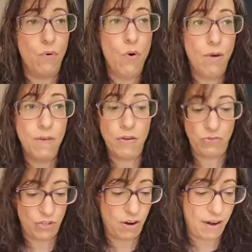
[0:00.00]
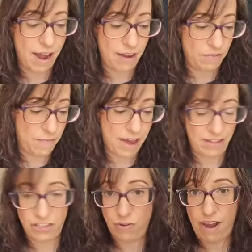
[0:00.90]
hormones are out of
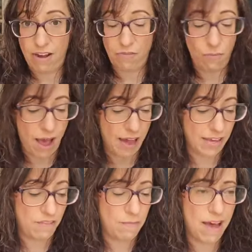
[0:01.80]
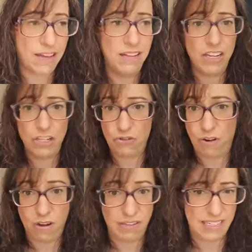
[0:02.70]
balance or out of whack, if my
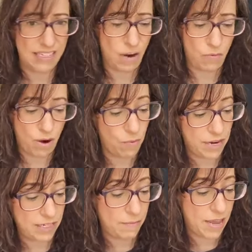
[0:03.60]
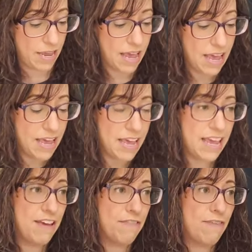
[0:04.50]
cholesterol is not where I want it to be,
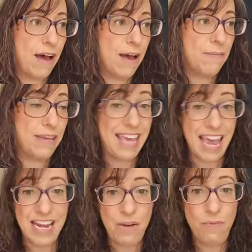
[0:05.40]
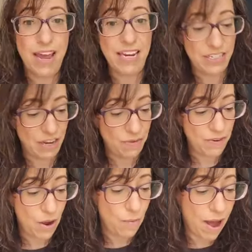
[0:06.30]
if I'm gaining weight and don't
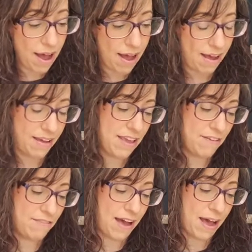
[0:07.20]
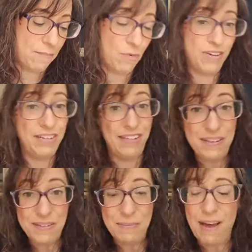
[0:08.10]
know why, if I'm wanting to
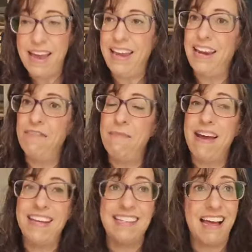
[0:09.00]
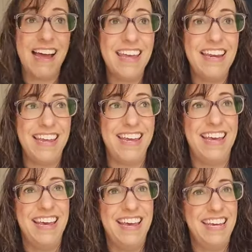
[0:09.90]
lose weight, if my
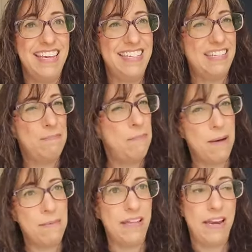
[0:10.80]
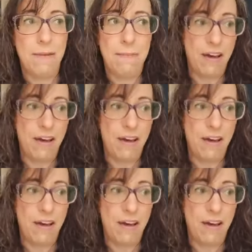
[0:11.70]
anxiety is bubbling up